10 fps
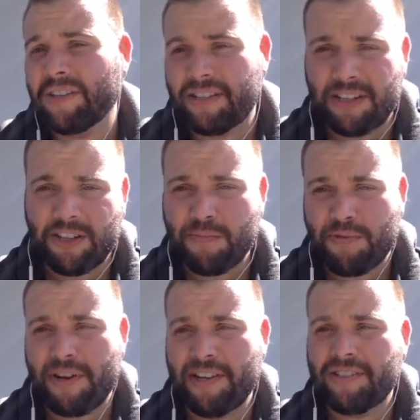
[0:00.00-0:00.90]
it's a good
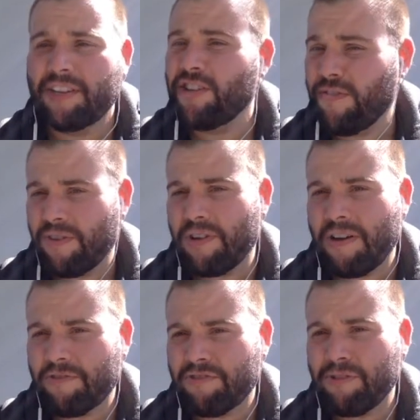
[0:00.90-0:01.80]
price, and you feel
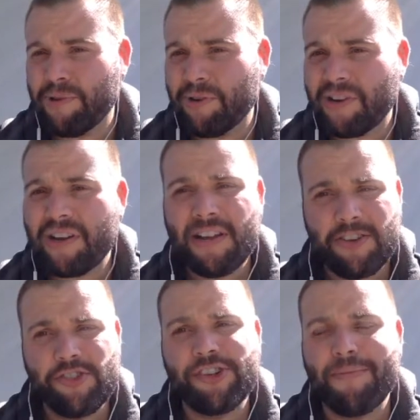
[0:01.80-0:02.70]
comfortable about it,
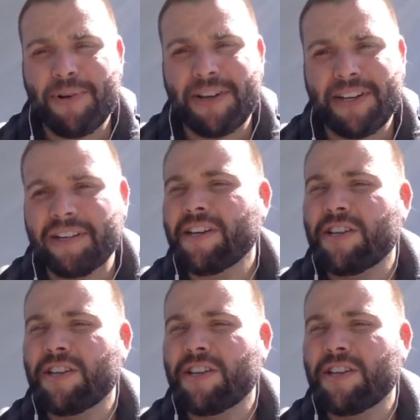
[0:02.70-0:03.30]
jump on it.